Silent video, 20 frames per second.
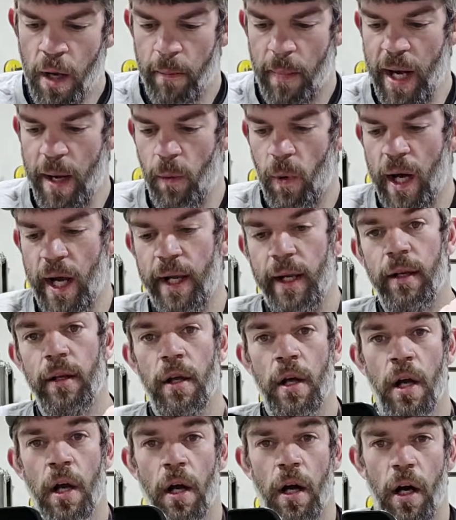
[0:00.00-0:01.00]
But anyway,
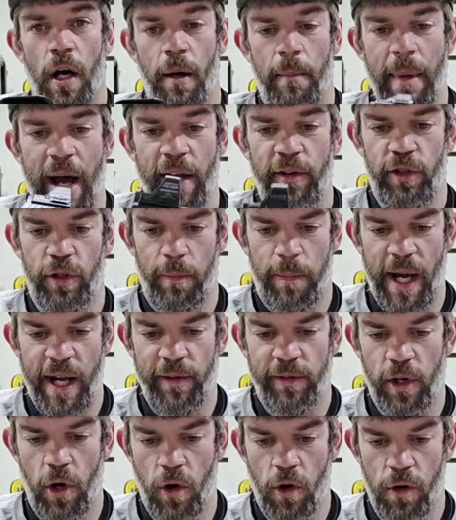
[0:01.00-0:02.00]

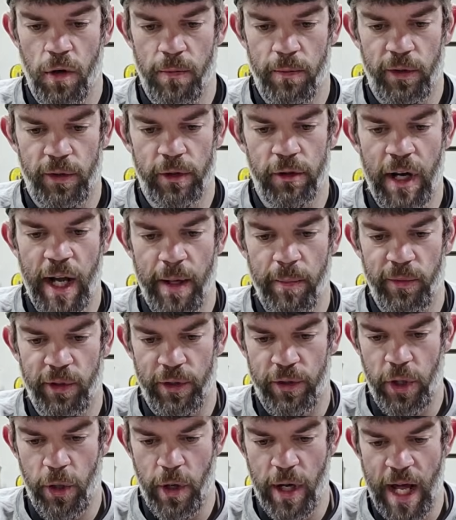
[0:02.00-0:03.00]
Masterpiece Arms claims
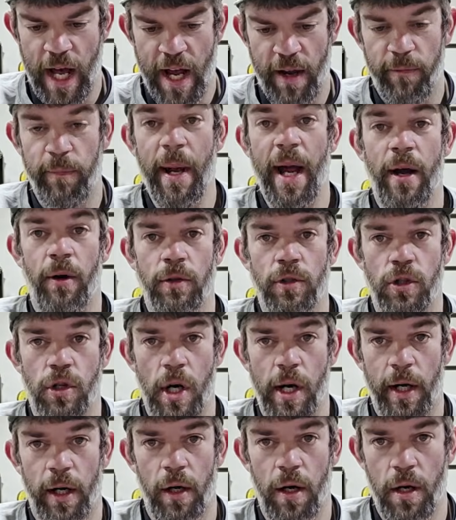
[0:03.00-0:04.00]
a 2.5-pound
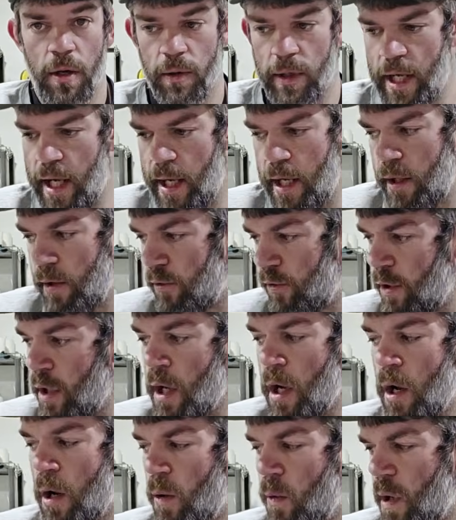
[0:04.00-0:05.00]
trigger on these.
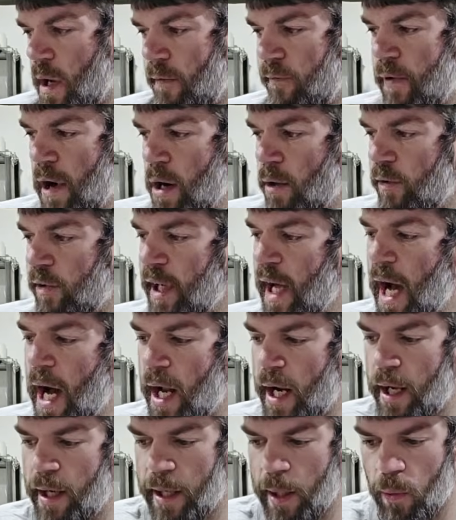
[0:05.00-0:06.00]
When I first
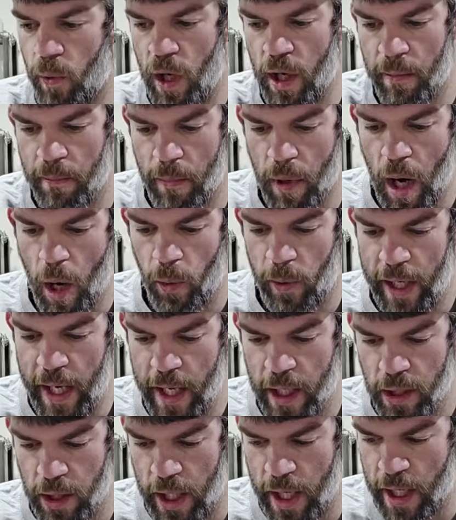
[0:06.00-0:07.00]
got it and it wasn't broke
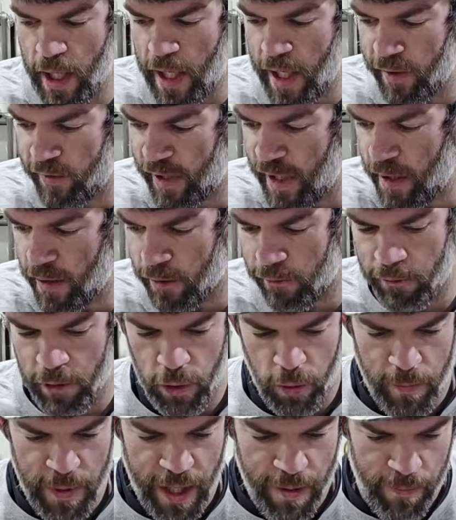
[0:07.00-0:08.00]
in yet, I was getting a
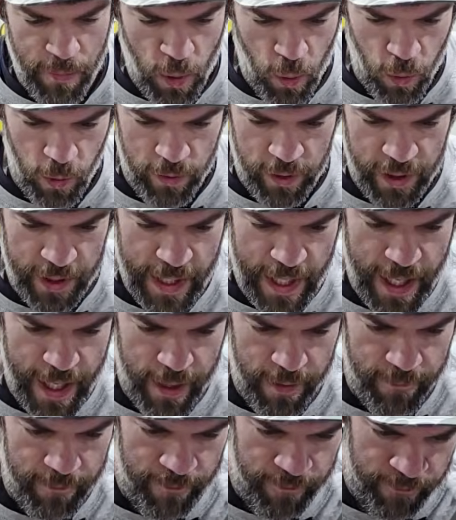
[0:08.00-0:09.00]
little bit more than
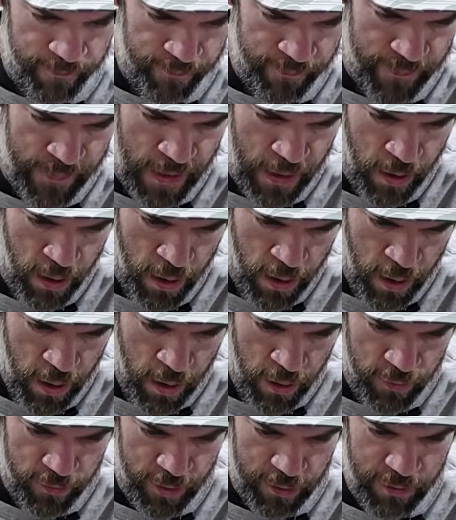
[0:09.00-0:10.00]
that.
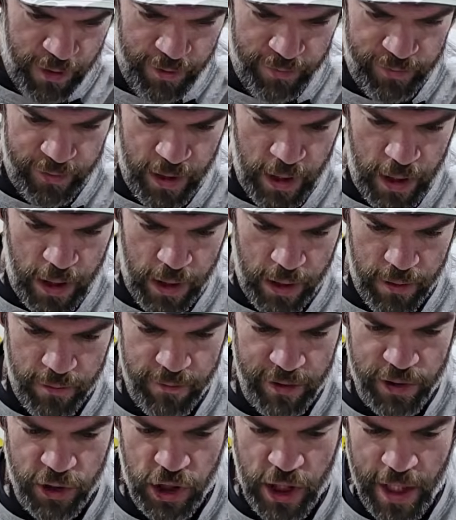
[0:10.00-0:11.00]
So
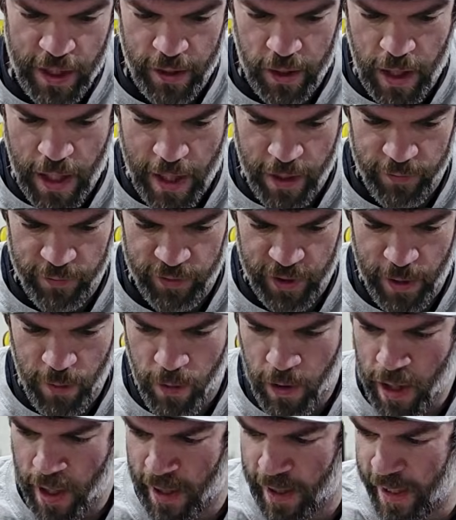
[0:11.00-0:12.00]
let's check her out and see
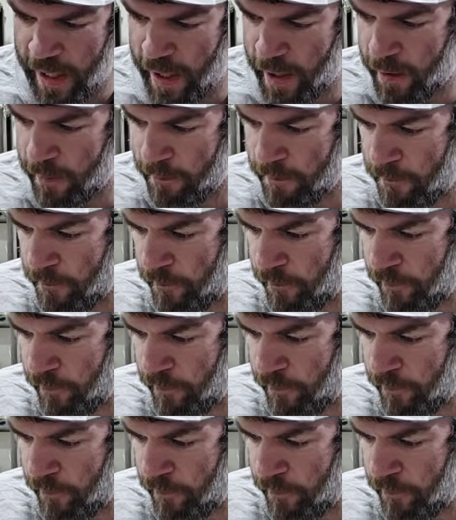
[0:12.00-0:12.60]
what I can get.